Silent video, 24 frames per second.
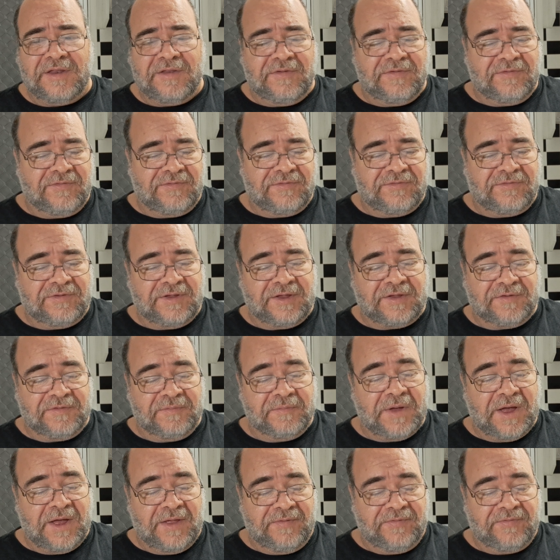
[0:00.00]
in 6
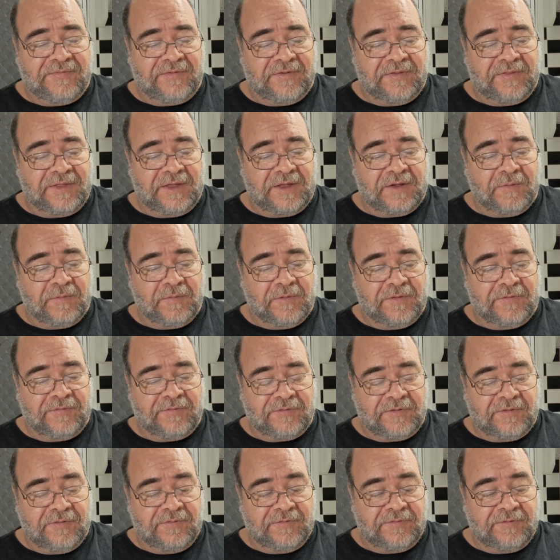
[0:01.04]
months, I think it
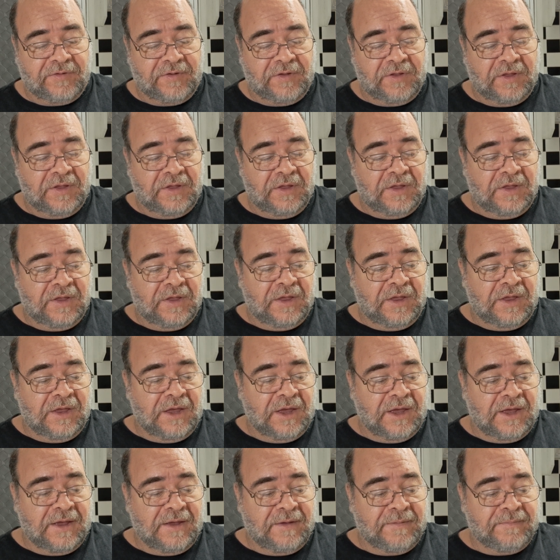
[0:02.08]
was, because
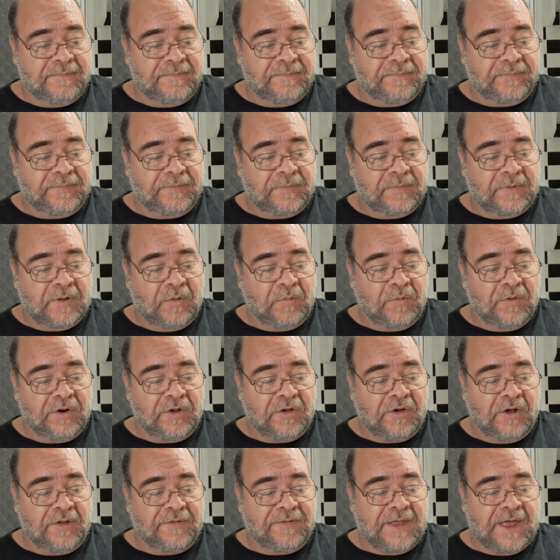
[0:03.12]
I would
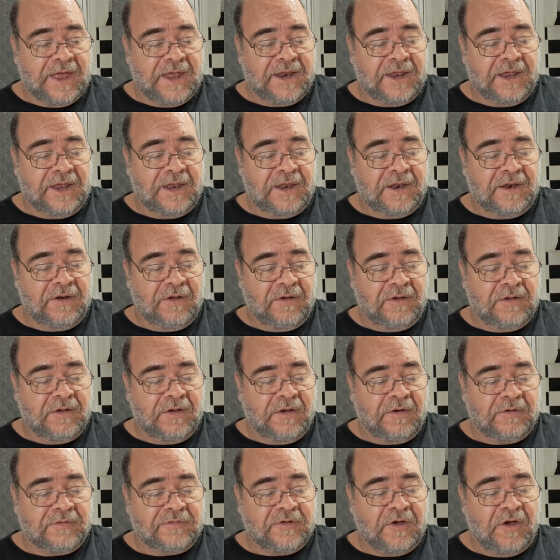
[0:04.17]
have got that in
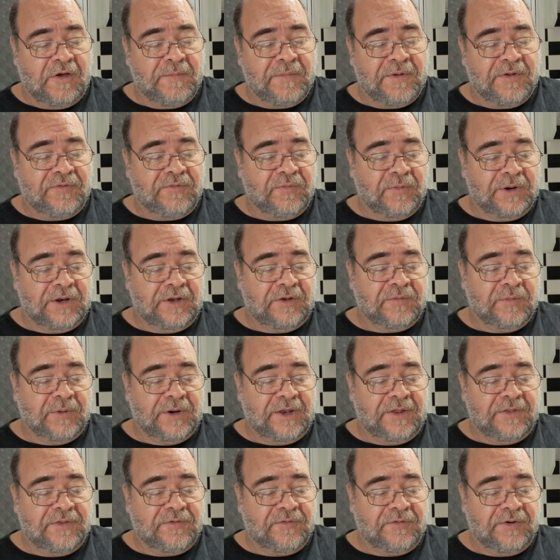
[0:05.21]
October
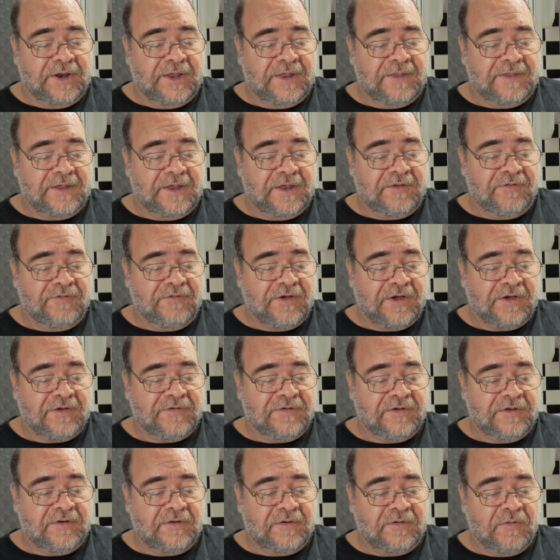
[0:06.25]
2023, the
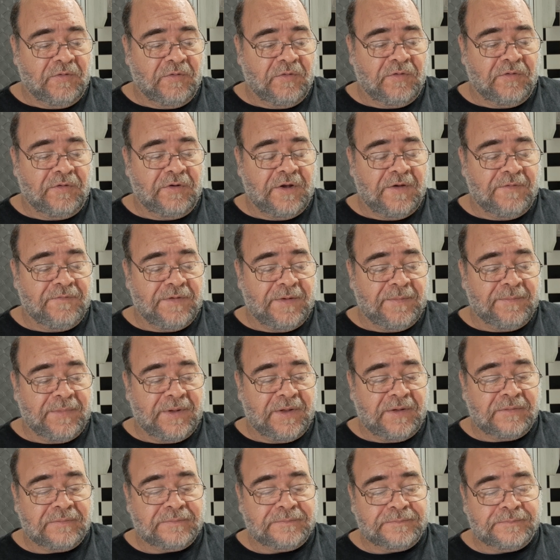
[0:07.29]
injection, or
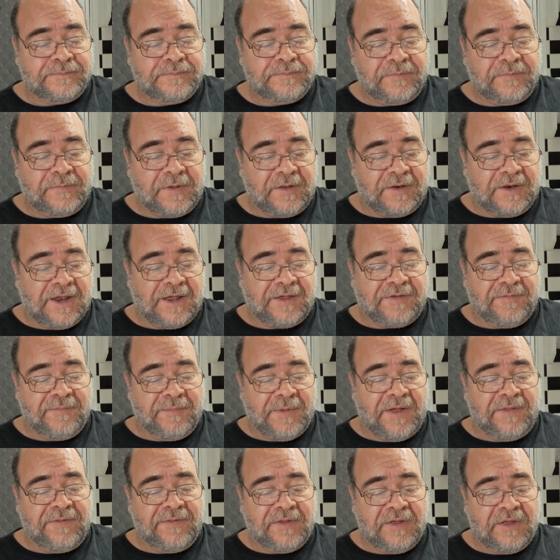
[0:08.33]
November, the next
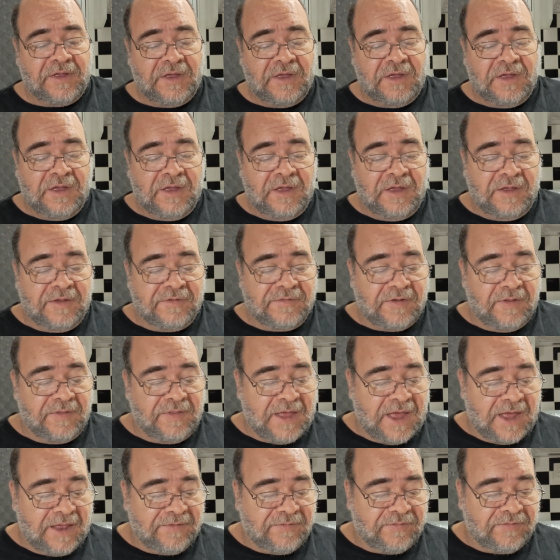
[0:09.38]
month. So
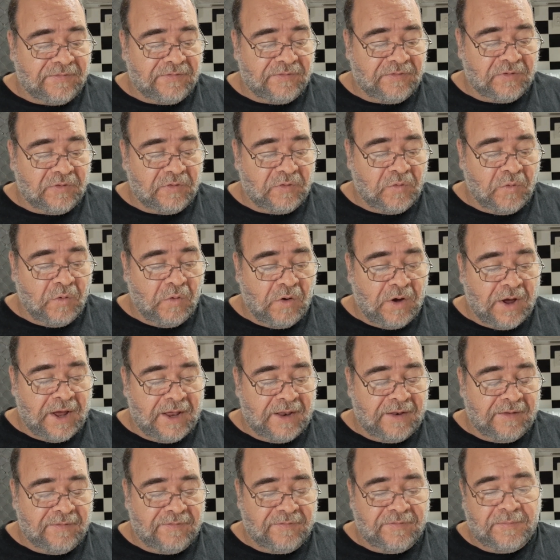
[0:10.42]
that's
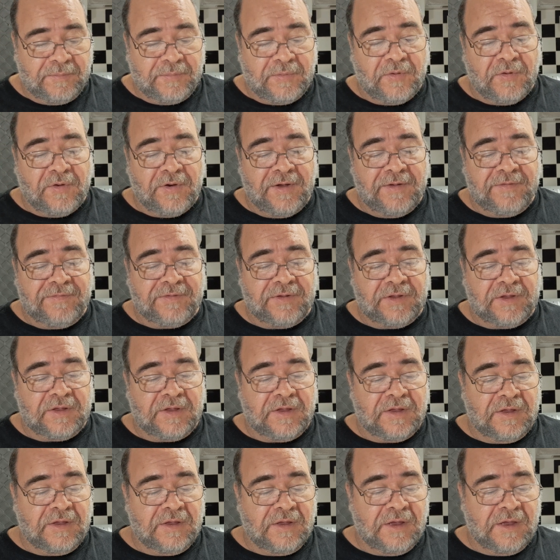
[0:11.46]
quite
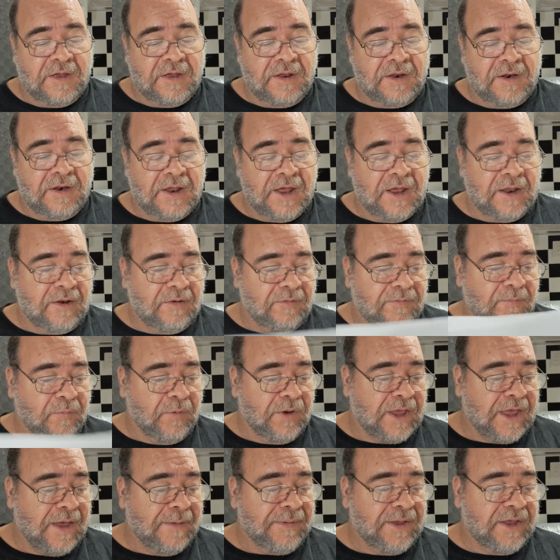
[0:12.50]
surprising. And
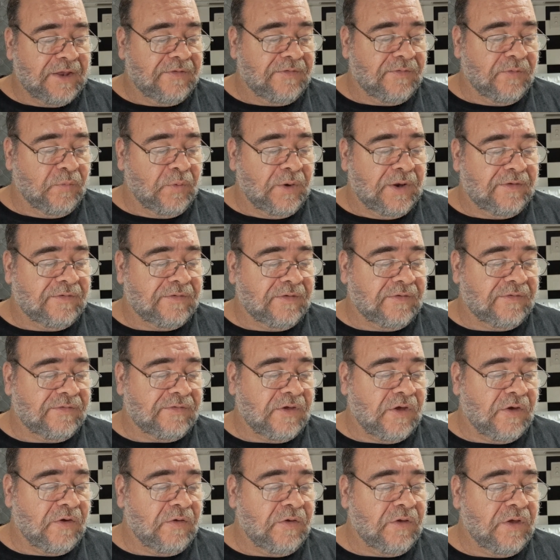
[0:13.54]
we're coming into winter,
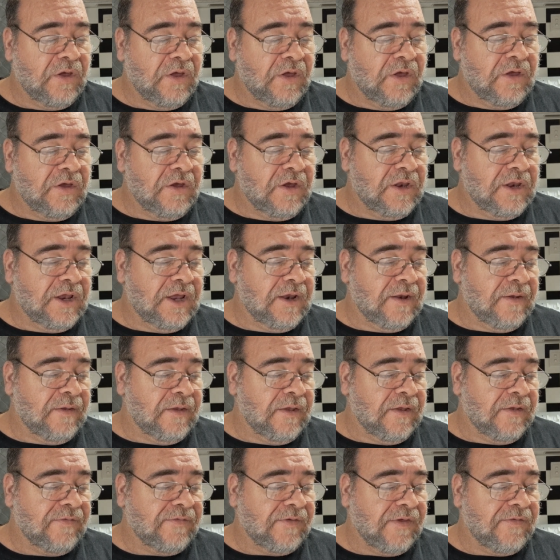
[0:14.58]
so you
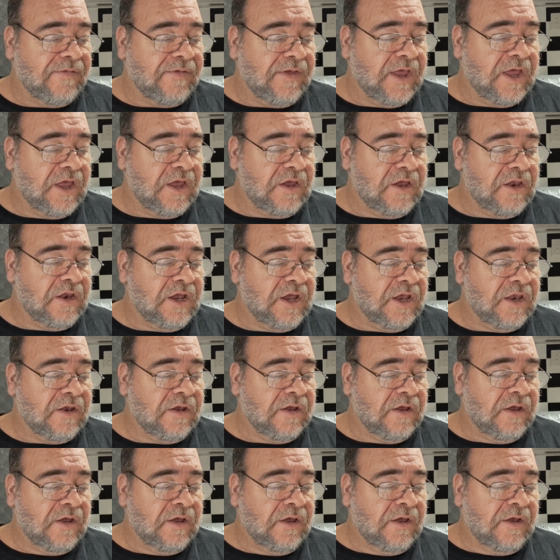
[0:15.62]
need, it says here you need
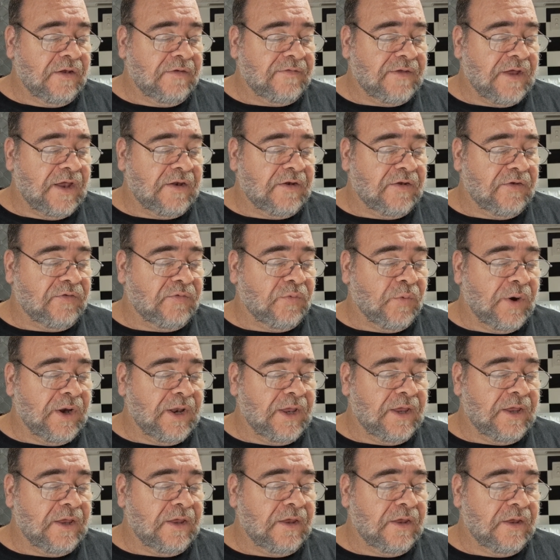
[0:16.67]
10 to
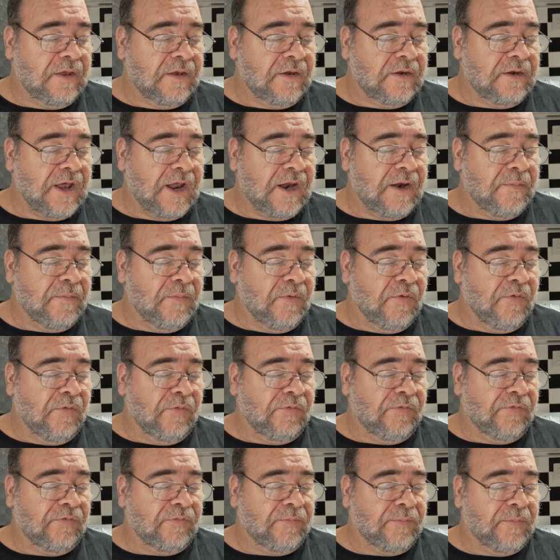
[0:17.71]
20
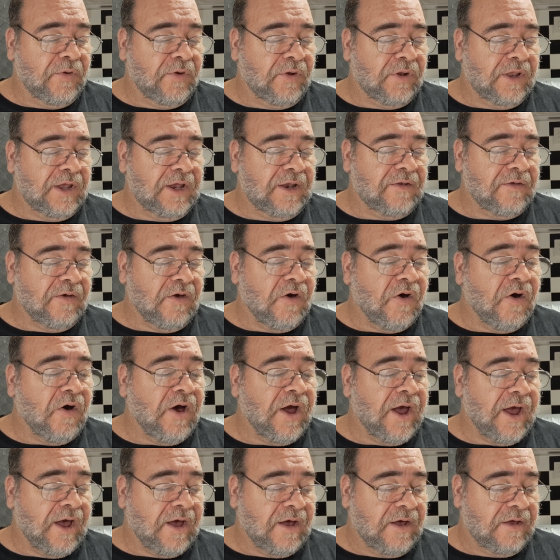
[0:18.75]
nanomoles per litre
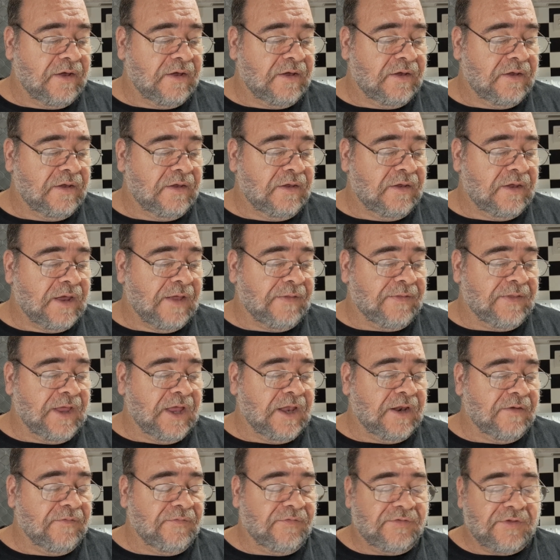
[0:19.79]
higher at the
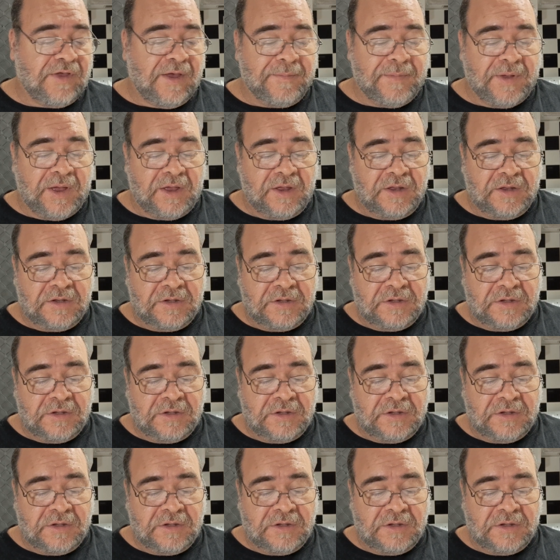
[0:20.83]
end of summer.